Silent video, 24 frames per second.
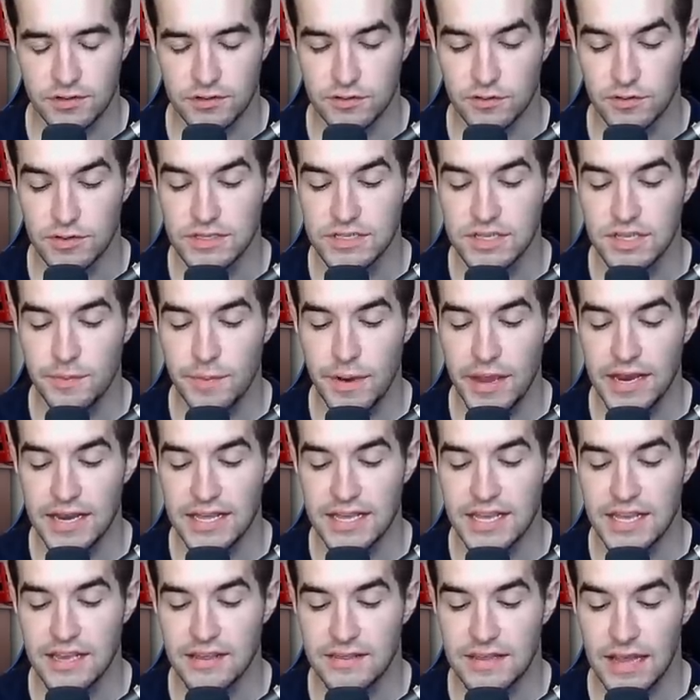So this is the
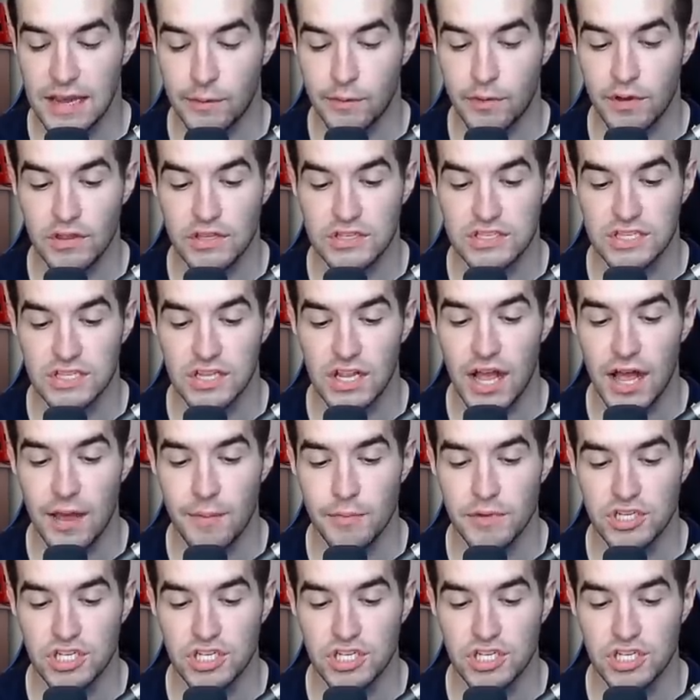Keith deck. We got the Slot